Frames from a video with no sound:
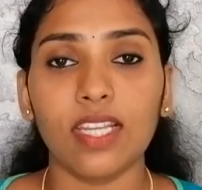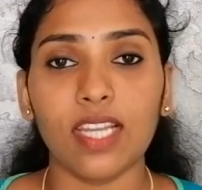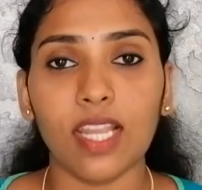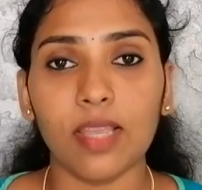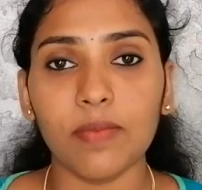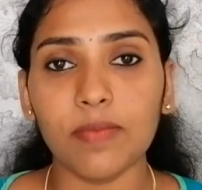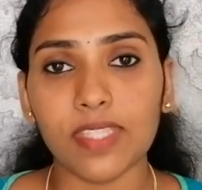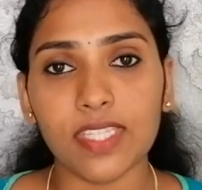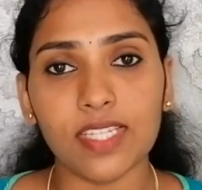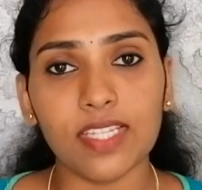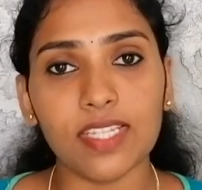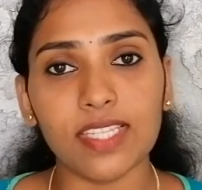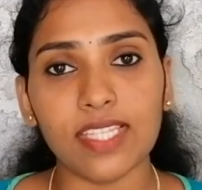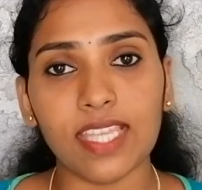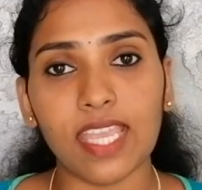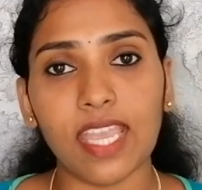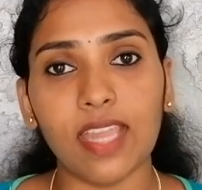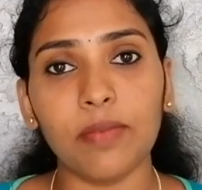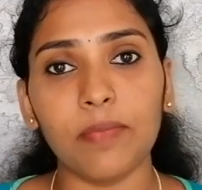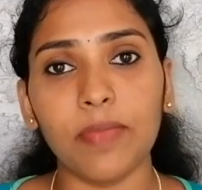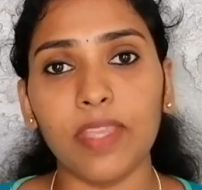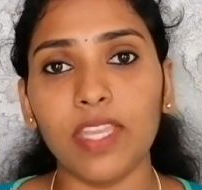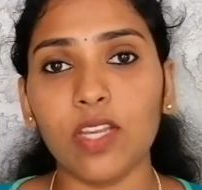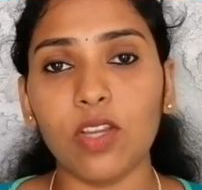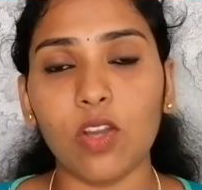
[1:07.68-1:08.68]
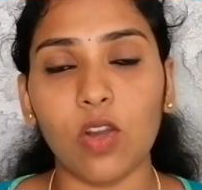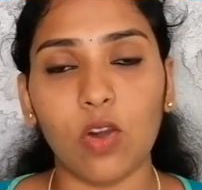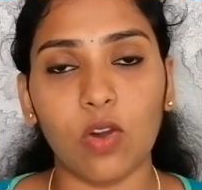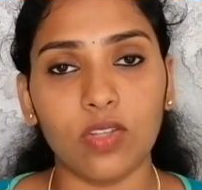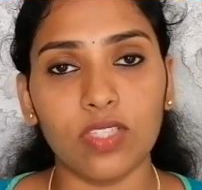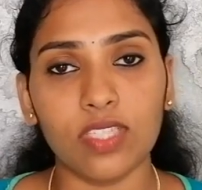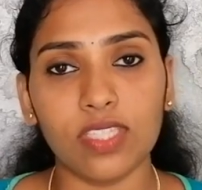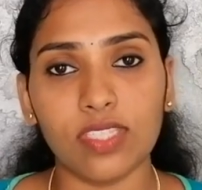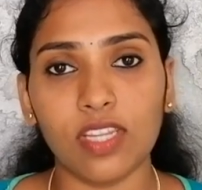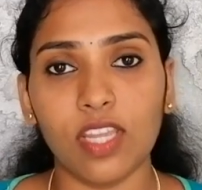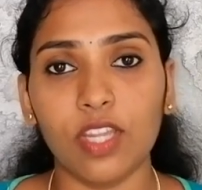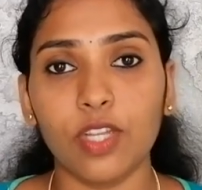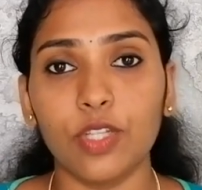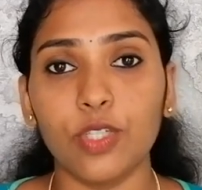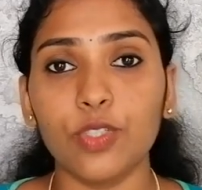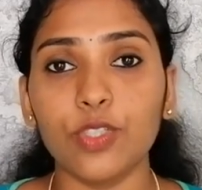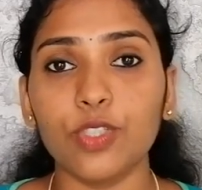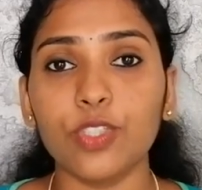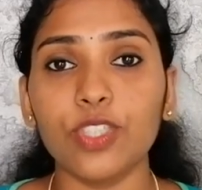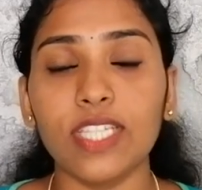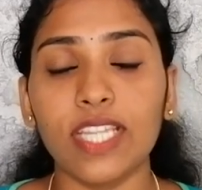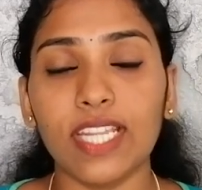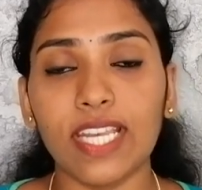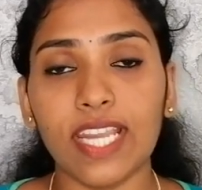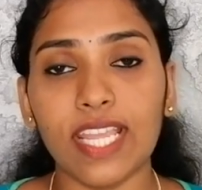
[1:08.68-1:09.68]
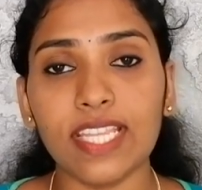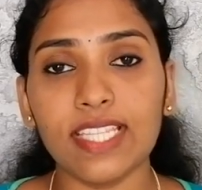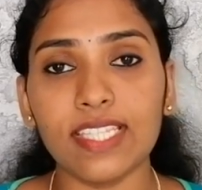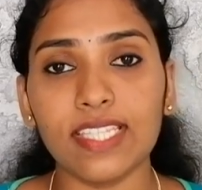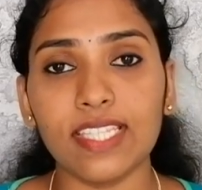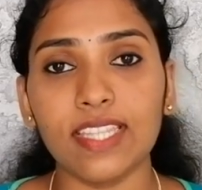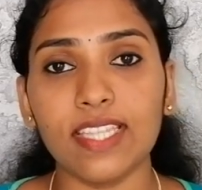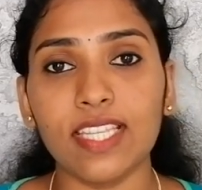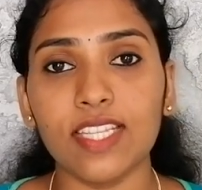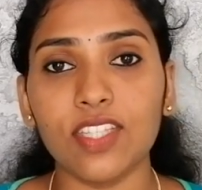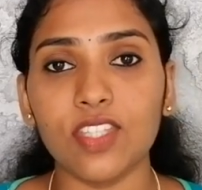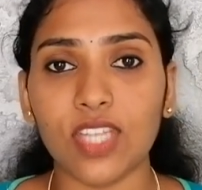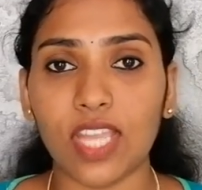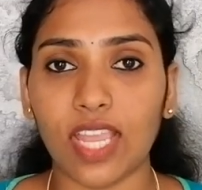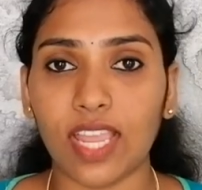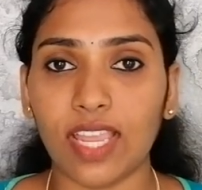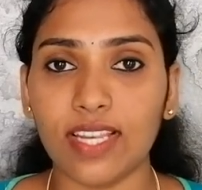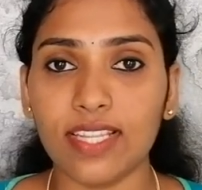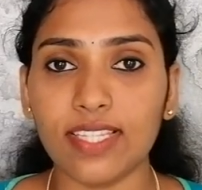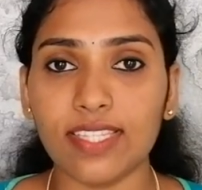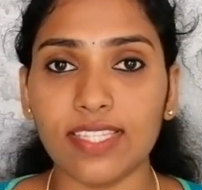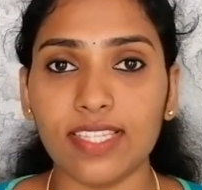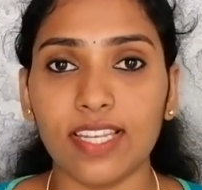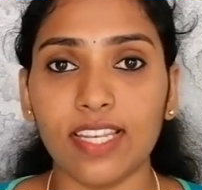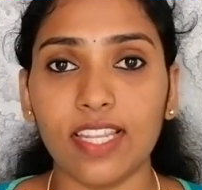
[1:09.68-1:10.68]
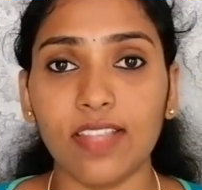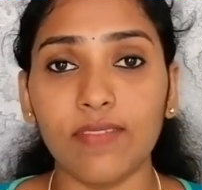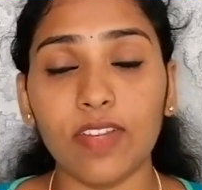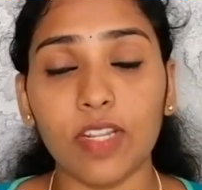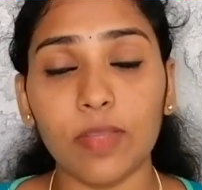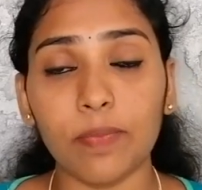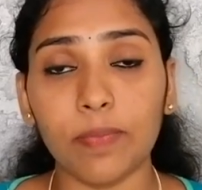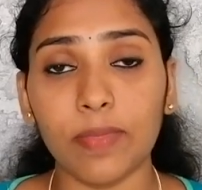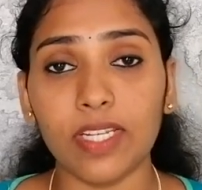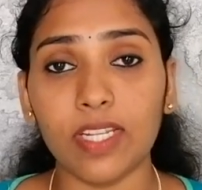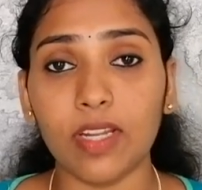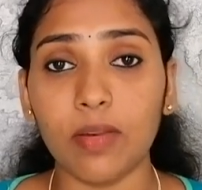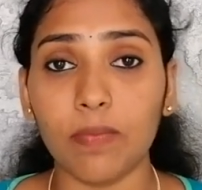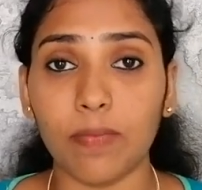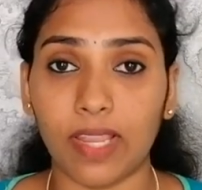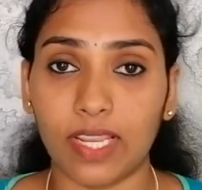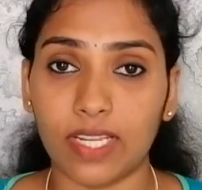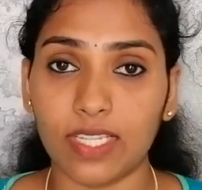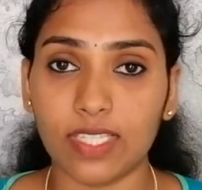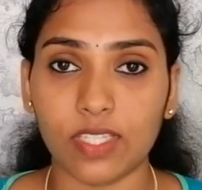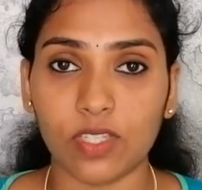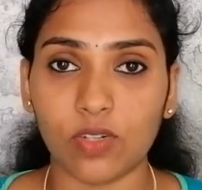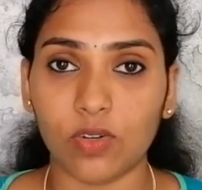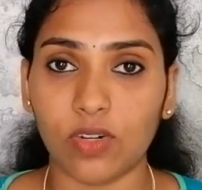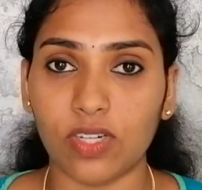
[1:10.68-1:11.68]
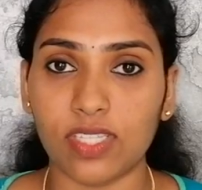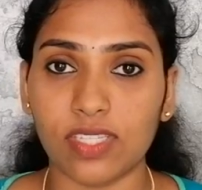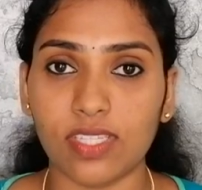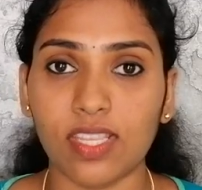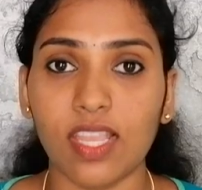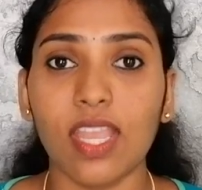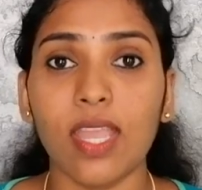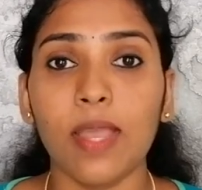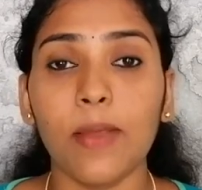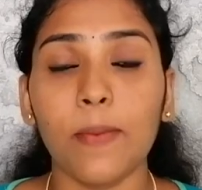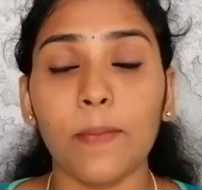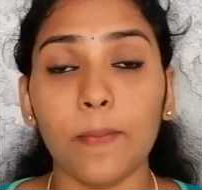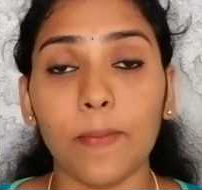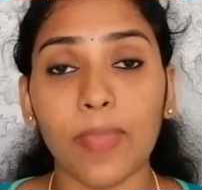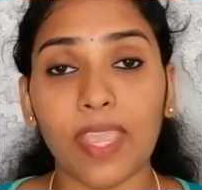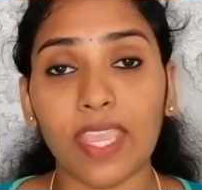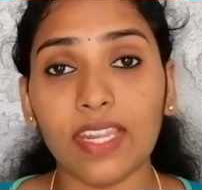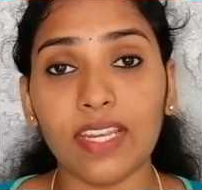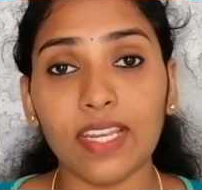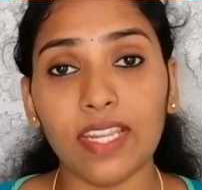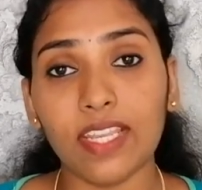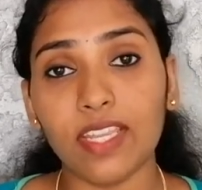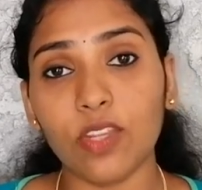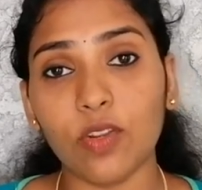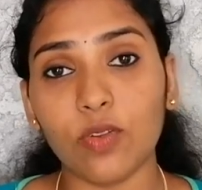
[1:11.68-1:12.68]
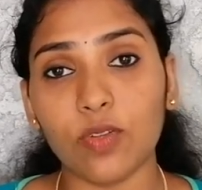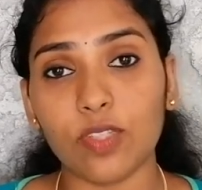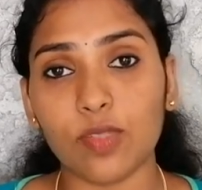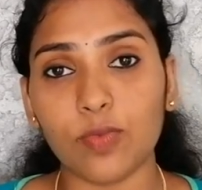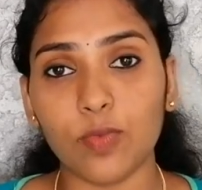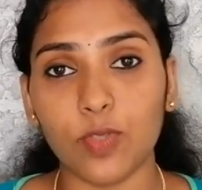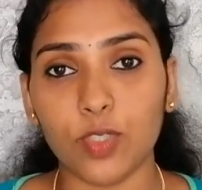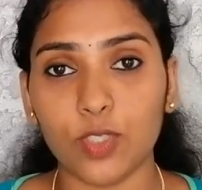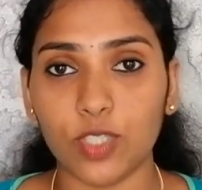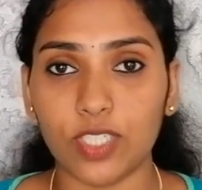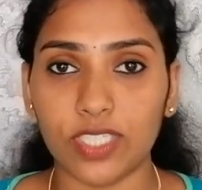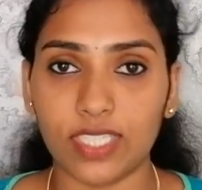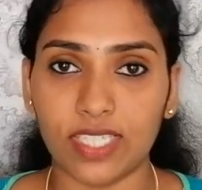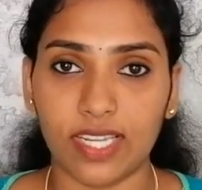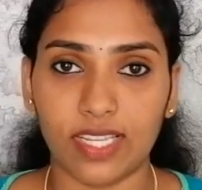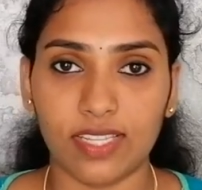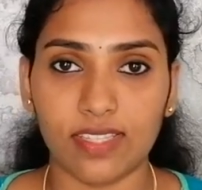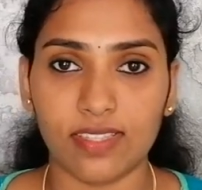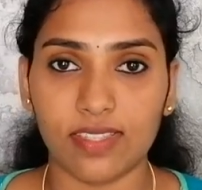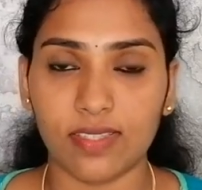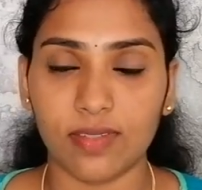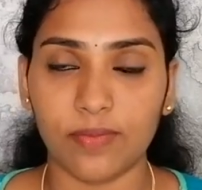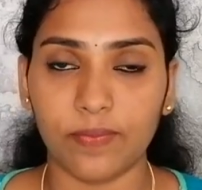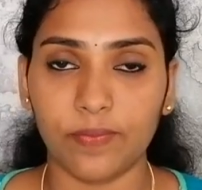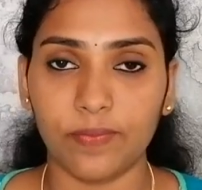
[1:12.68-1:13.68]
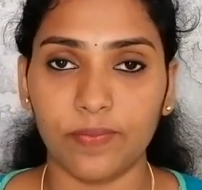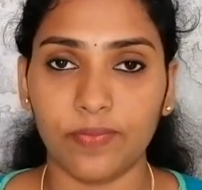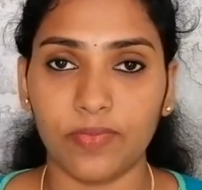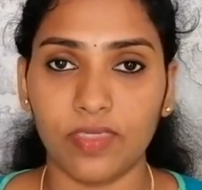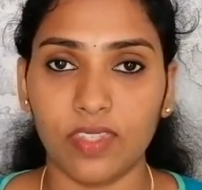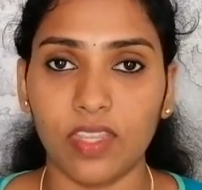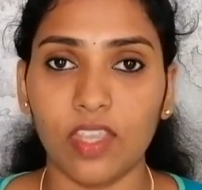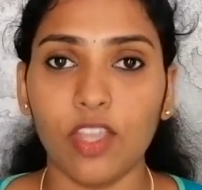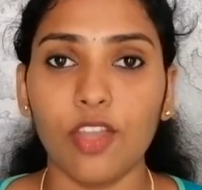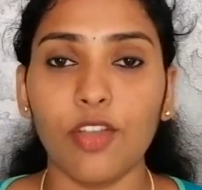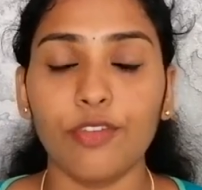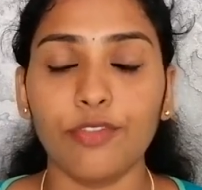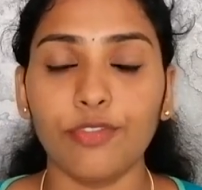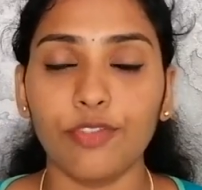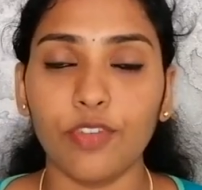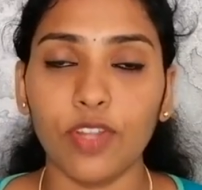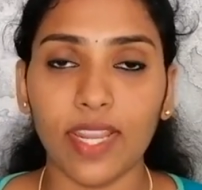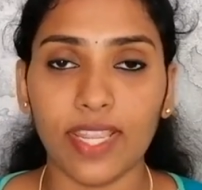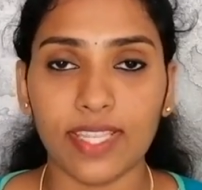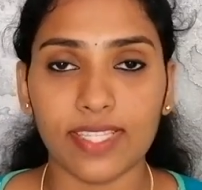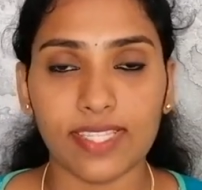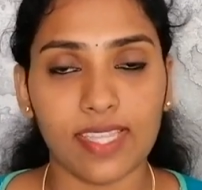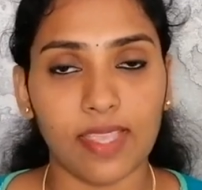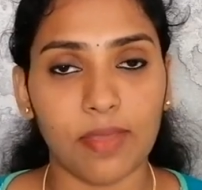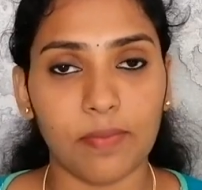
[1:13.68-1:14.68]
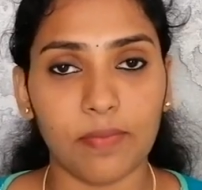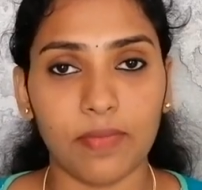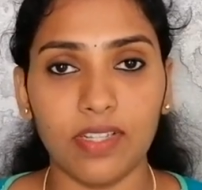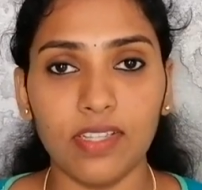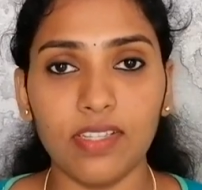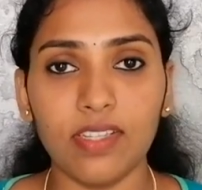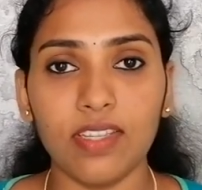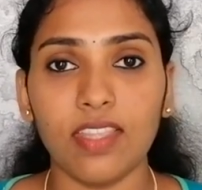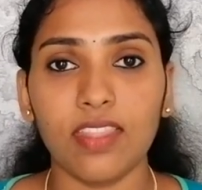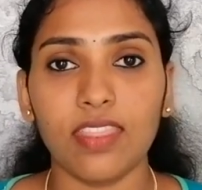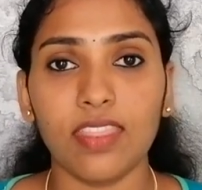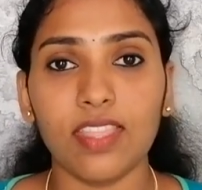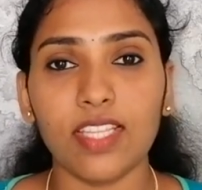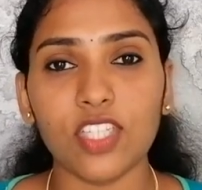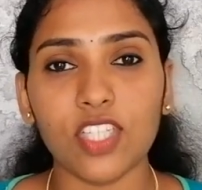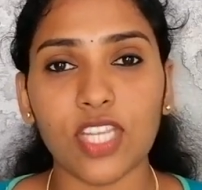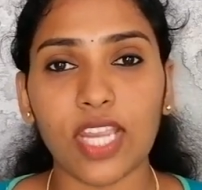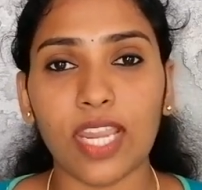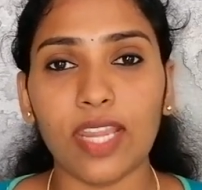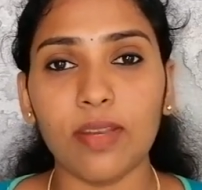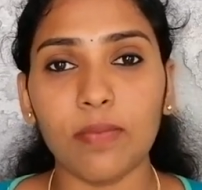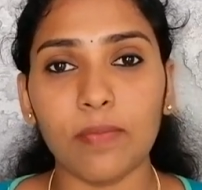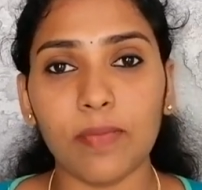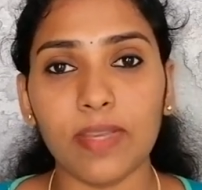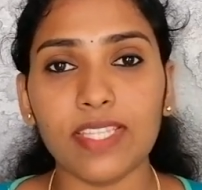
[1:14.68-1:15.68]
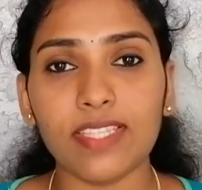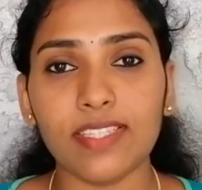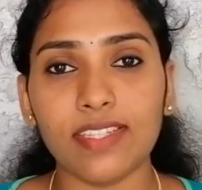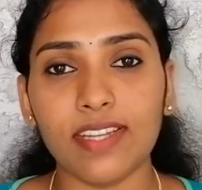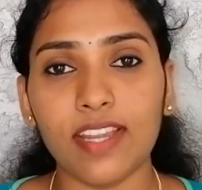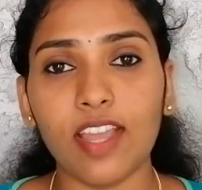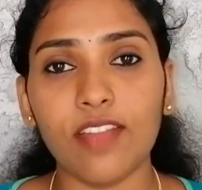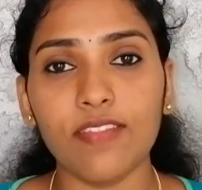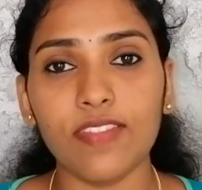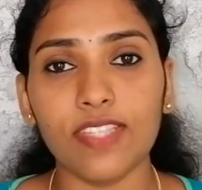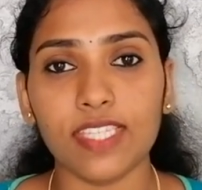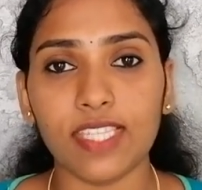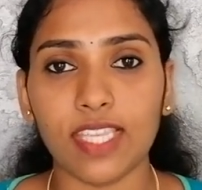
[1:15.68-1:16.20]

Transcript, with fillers: Clumsiness can be caused due to delays in the child's developmental milestones, mainly gross motor delays. For example, the child must have